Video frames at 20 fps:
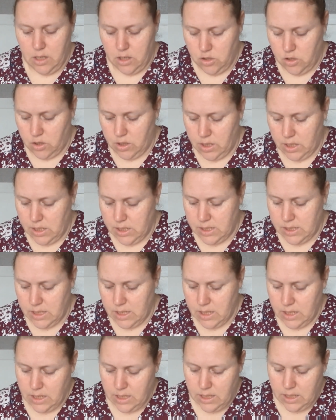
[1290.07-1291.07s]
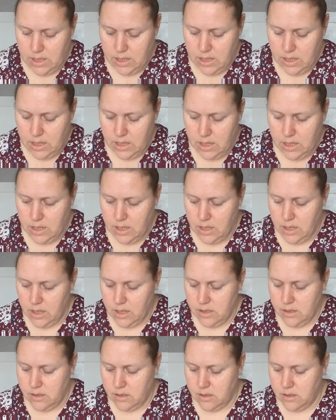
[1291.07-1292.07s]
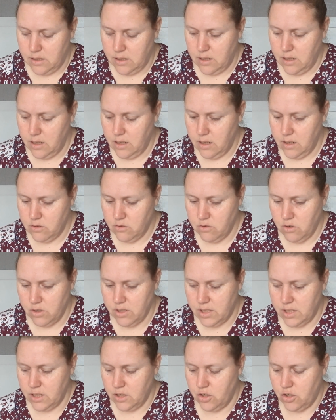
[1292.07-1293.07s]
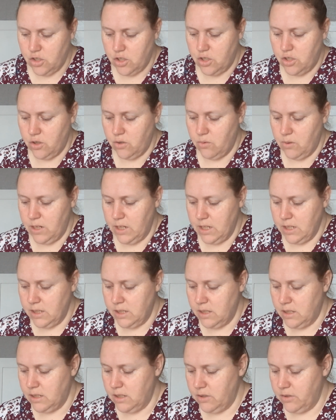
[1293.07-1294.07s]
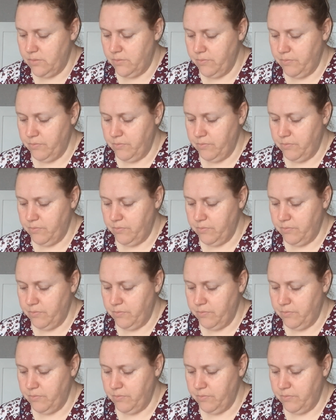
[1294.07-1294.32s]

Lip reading: So this is cross stitch to-do list.